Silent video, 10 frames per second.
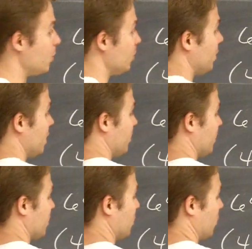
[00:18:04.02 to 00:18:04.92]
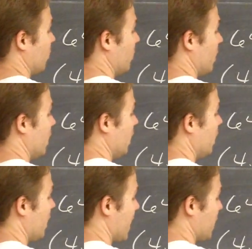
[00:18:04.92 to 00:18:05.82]
cubed, so
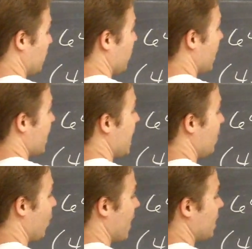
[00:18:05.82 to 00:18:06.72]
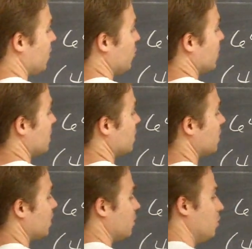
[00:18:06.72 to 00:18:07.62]
I could rewrite 8y cubed
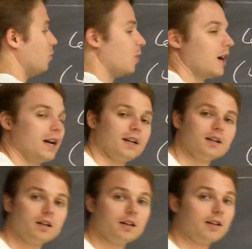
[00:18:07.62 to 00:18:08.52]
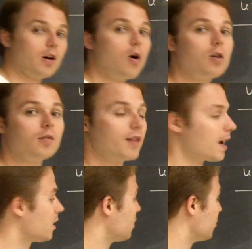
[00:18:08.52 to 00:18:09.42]
as 2y, all of
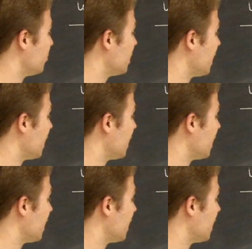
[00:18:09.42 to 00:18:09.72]
that cubed.